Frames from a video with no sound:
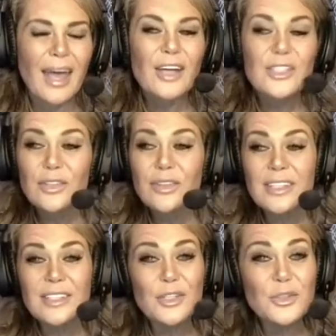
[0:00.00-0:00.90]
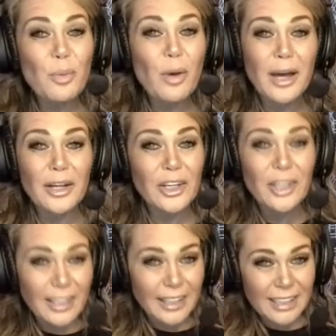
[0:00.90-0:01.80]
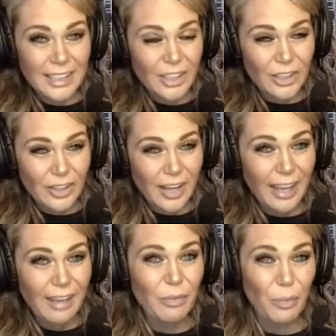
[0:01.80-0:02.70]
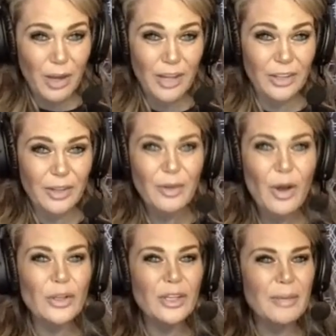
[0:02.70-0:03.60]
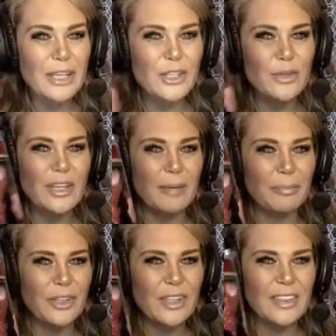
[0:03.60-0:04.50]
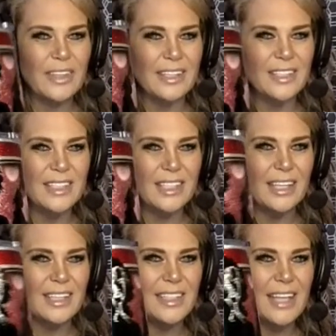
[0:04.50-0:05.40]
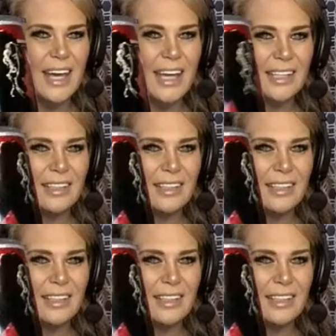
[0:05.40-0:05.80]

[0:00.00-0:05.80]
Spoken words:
So this is water in here. I have water. Oh, look at my cute cup. Look at this. Is that